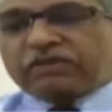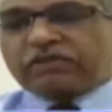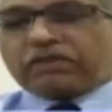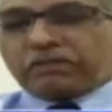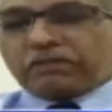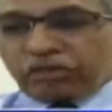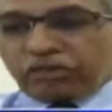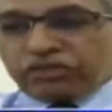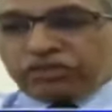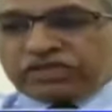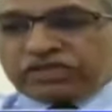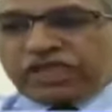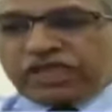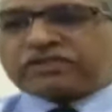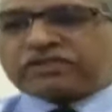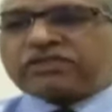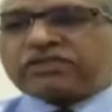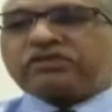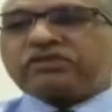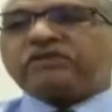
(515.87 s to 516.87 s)
the more
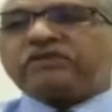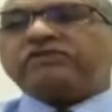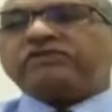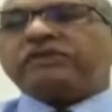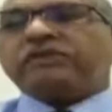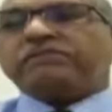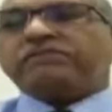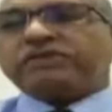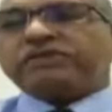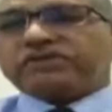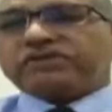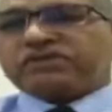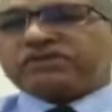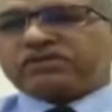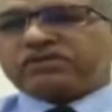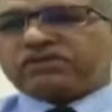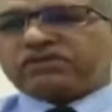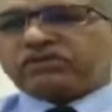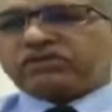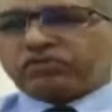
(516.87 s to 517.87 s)
chances of the
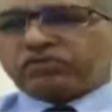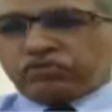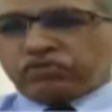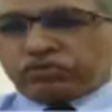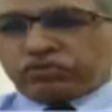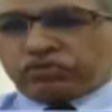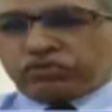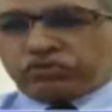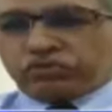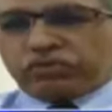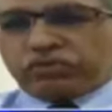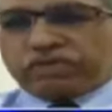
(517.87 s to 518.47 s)
person who